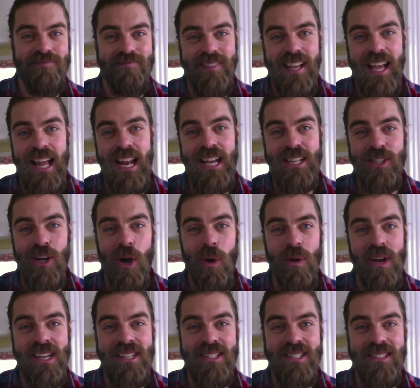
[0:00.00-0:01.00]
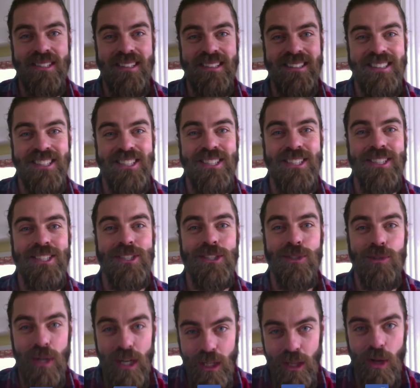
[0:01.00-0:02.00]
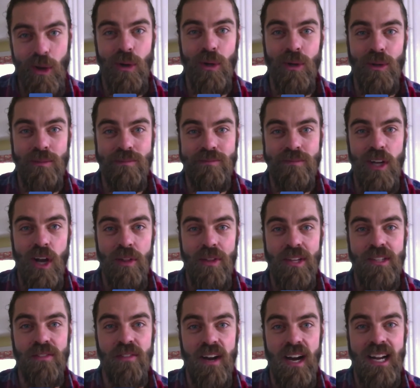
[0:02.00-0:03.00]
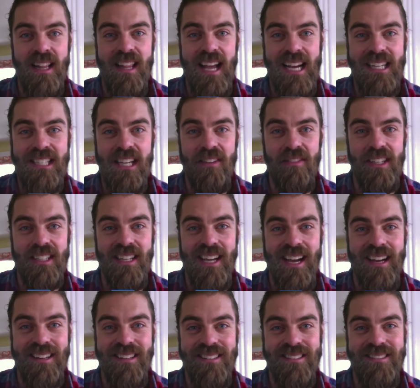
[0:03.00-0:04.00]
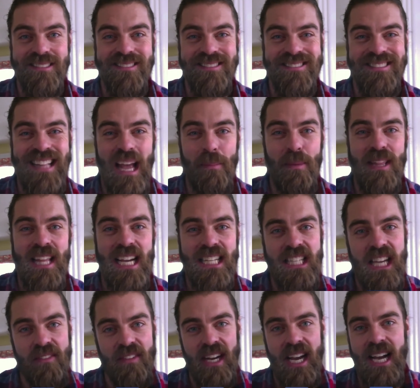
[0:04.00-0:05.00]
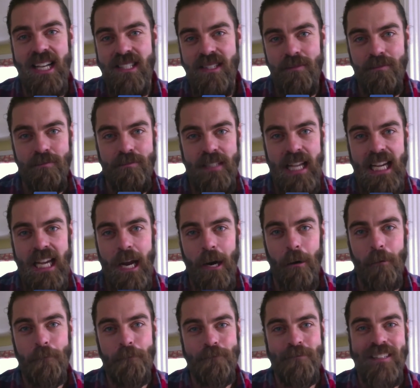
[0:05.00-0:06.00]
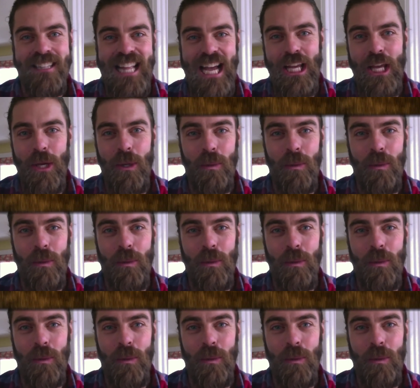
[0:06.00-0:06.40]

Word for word: And as always, drink local on this fine Thanksgiving day. Happy Thanksgiving, guys. Take care. Thank you.